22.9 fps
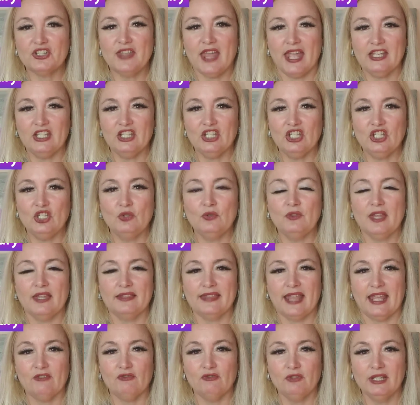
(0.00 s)
They knew
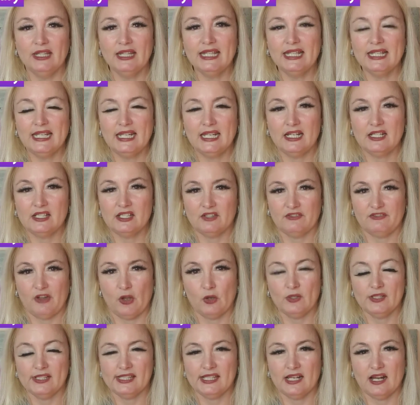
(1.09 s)
that they really needed to
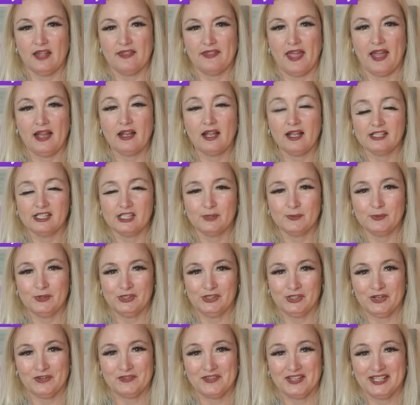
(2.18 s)
focus in on that customer
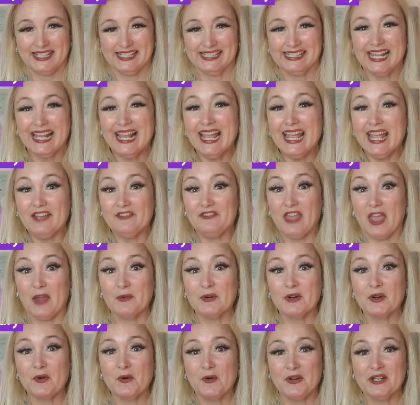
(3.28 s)
service if they
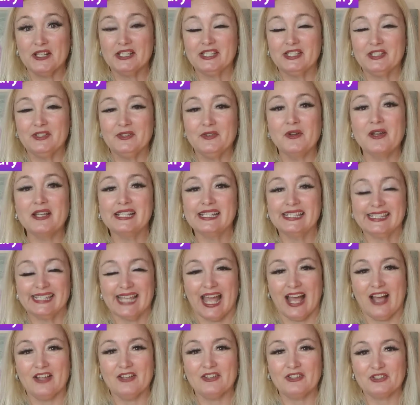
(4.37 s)
were going to
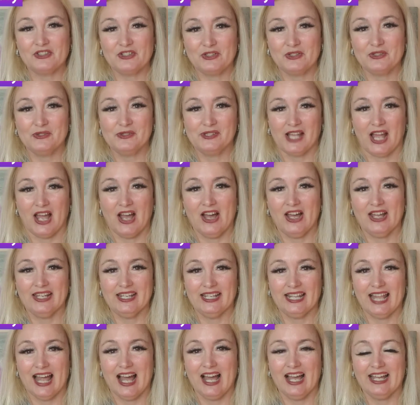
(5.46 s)
sell shoes
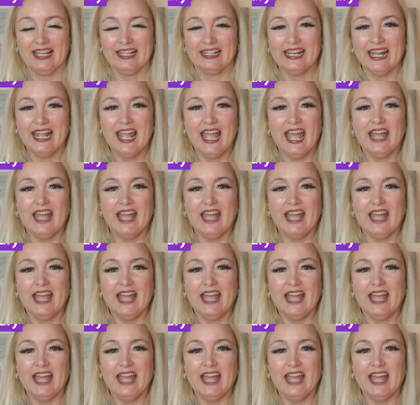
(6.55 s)
online.